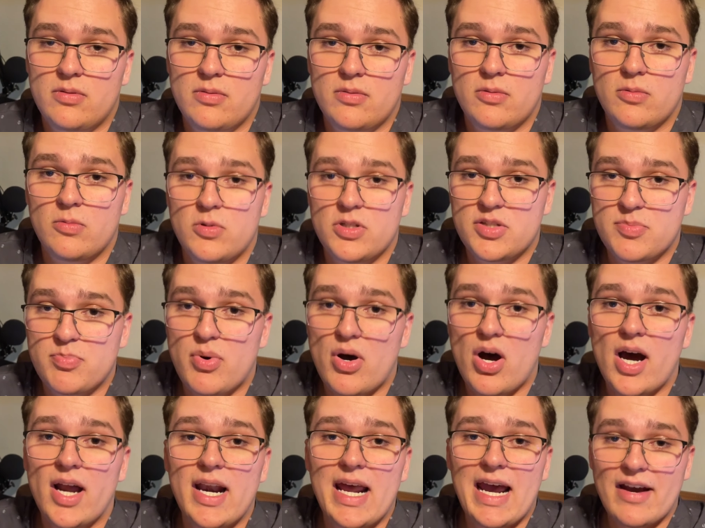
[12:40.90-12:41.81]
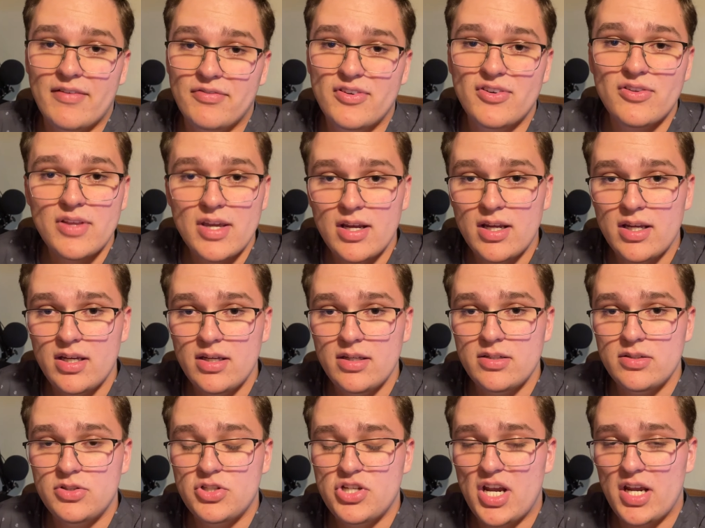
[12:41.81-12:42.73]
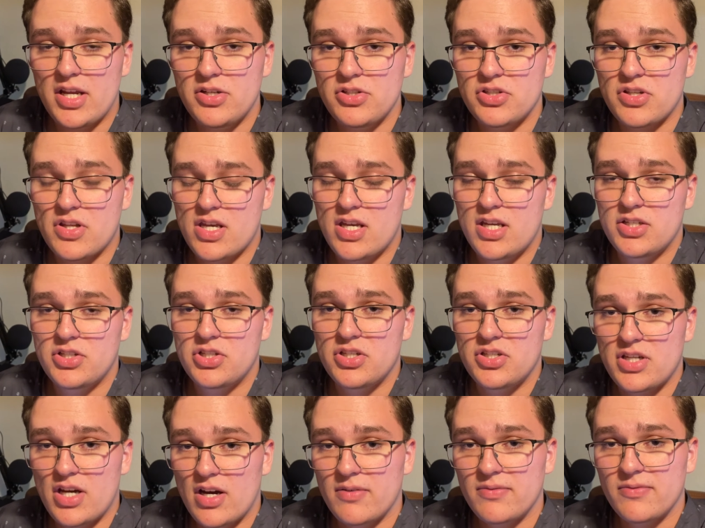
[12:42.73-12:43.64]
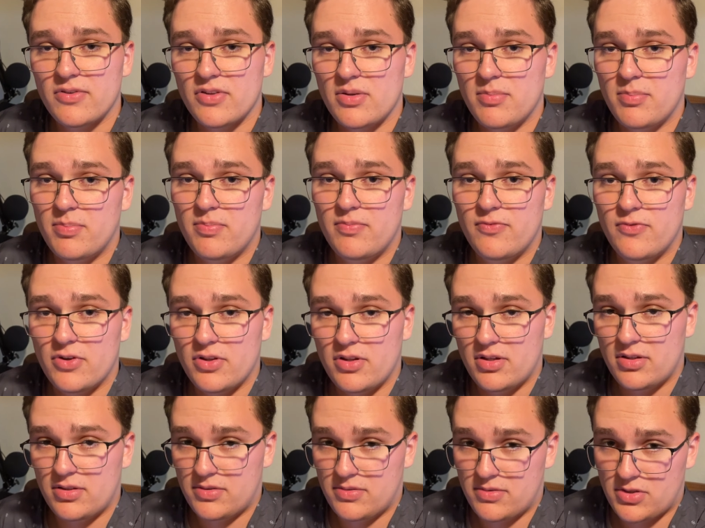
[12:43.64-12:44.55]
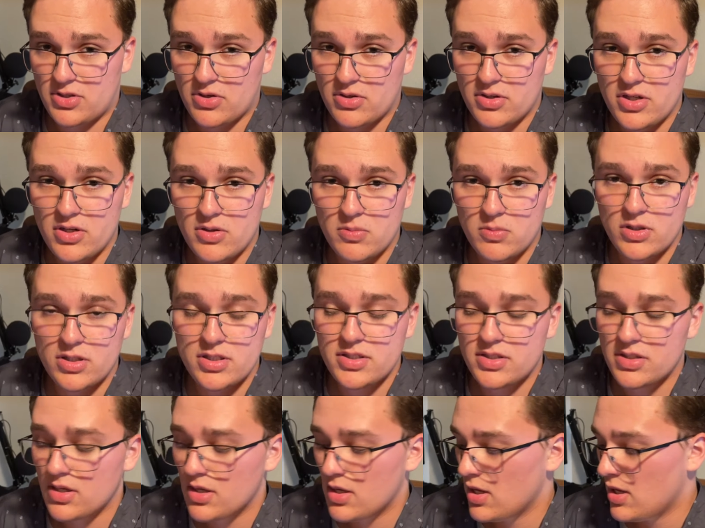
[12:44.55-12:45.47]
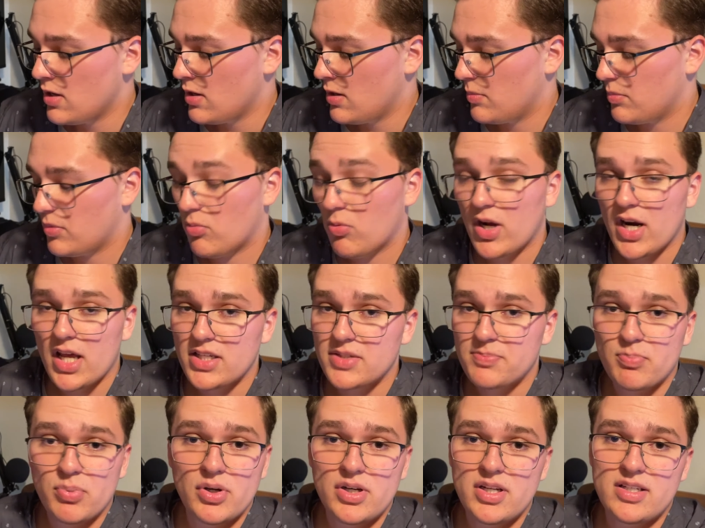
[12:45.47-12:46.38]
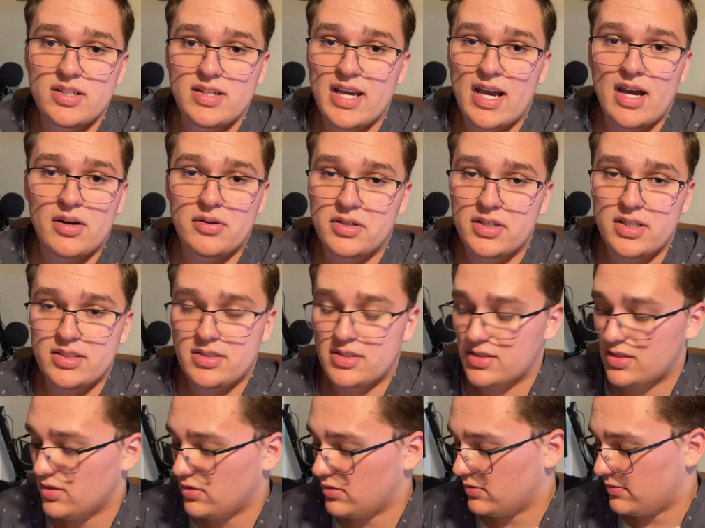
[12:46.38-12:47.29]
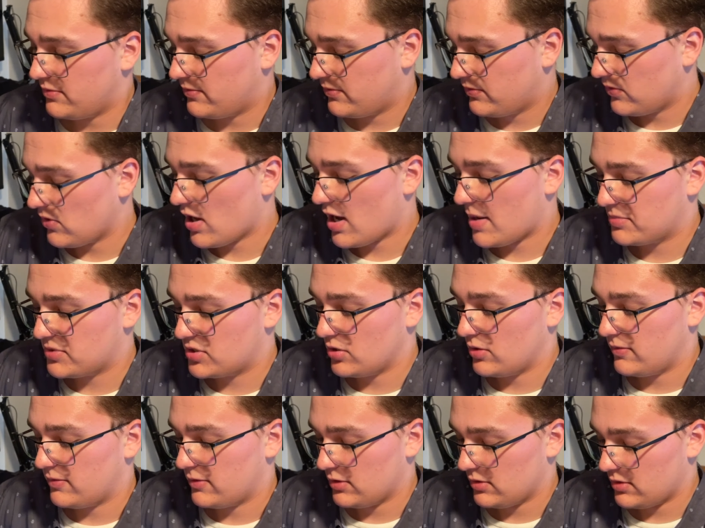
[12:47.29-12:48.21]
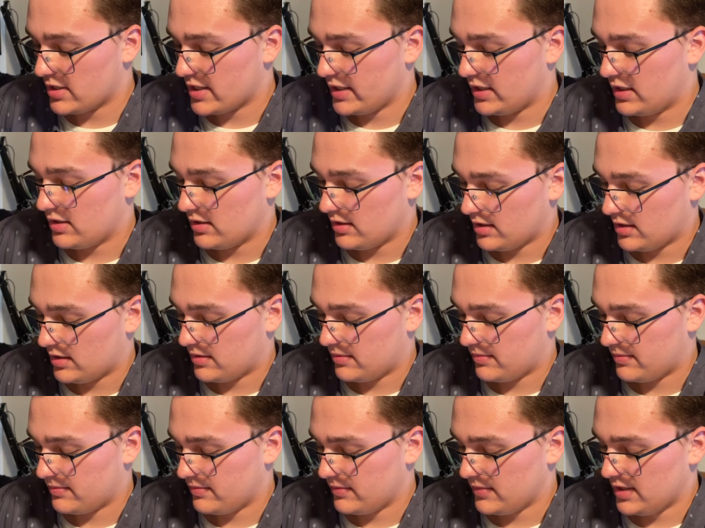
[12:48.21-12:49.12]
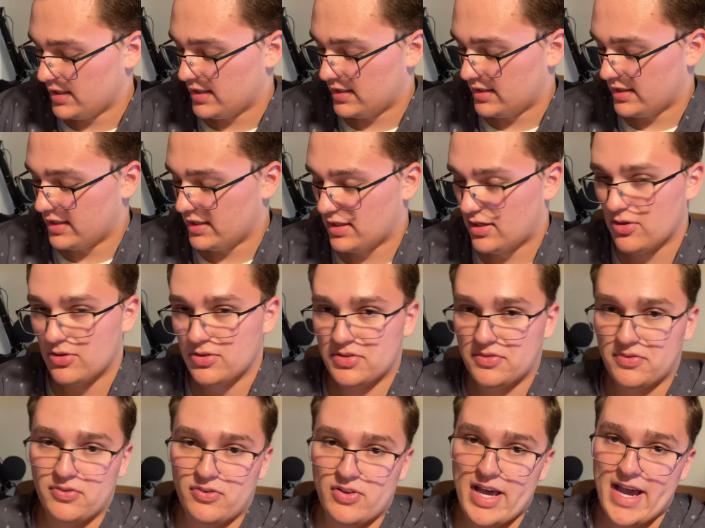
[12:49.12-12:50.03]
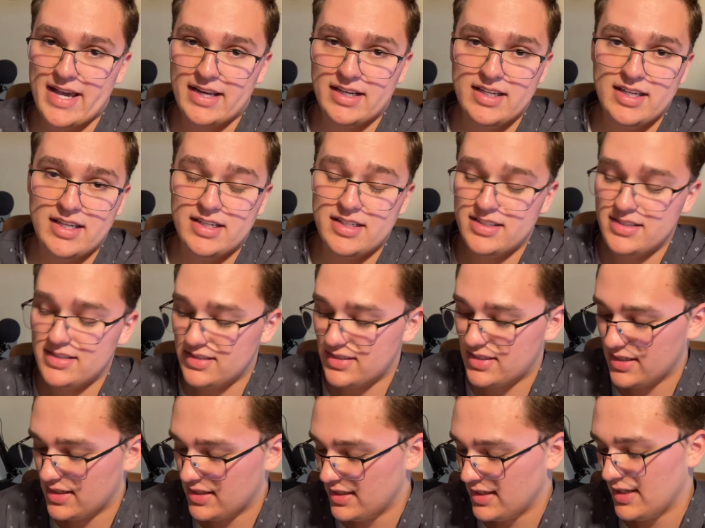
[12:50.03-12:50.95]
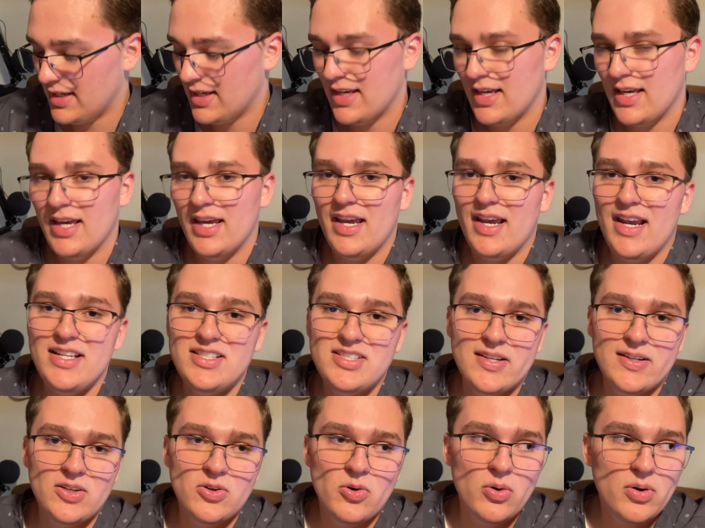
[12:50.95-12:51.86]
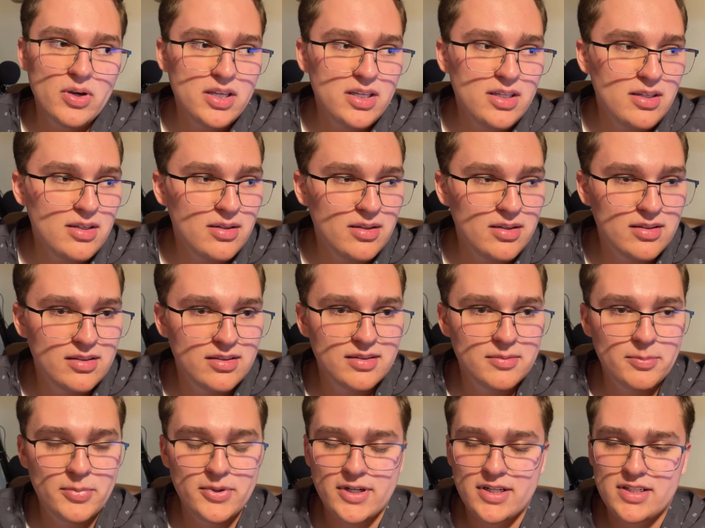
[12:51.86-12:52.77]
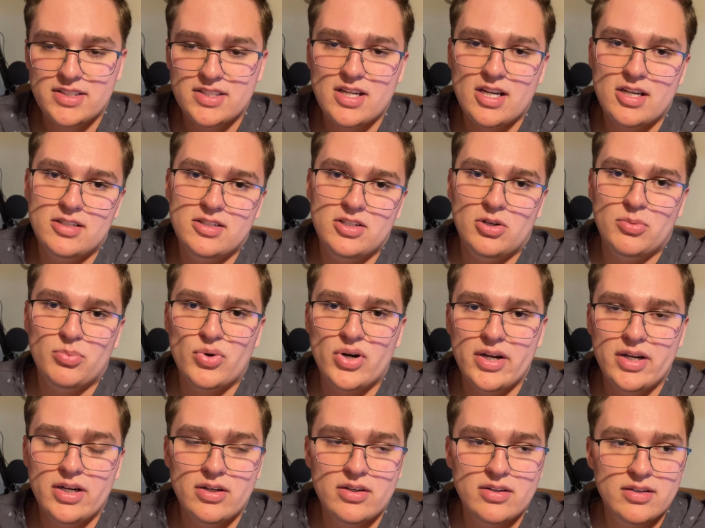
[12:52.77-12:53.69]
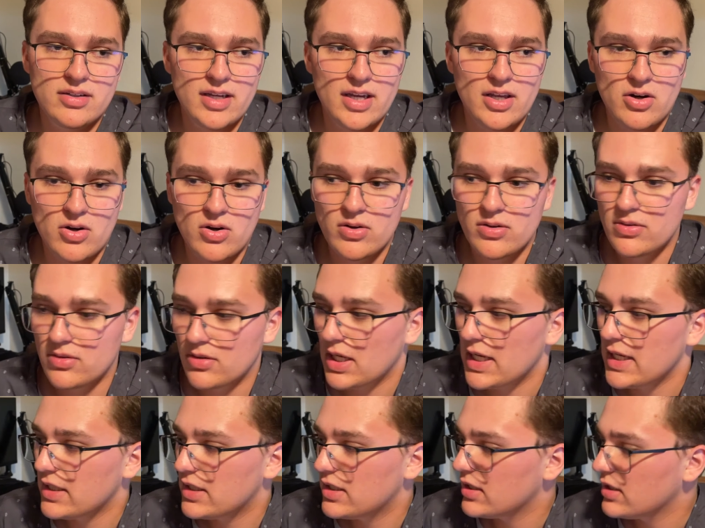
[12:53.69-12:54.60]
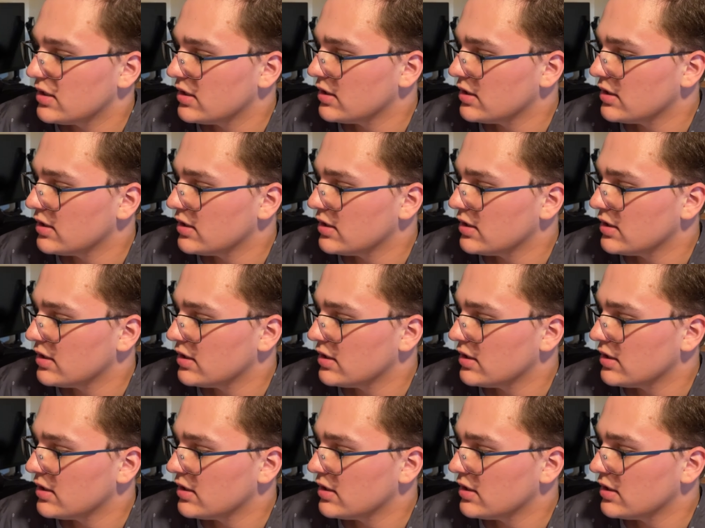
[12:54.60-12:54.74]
was bought after they changed the hinges out for the sturdier ones. But when I put it down, it still flops over. Like it goes flat, and it's annoying, but it's not a deal breaker at all. Like,